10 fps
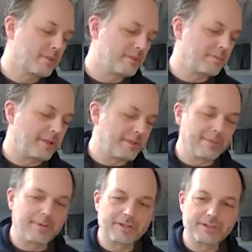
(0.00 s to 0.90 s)
So playing
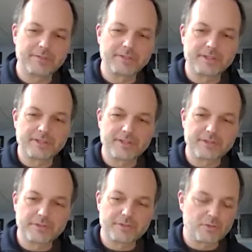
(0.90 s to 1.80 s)
that by itself would sound like
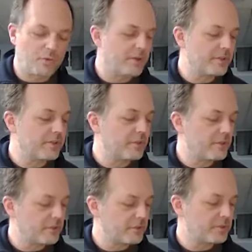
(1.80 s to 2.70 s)
this. 1,
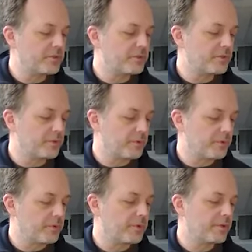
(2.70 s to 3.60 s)
2,
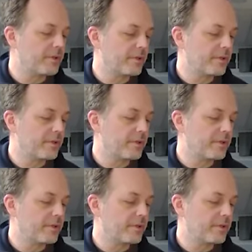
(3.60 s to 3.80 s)
3.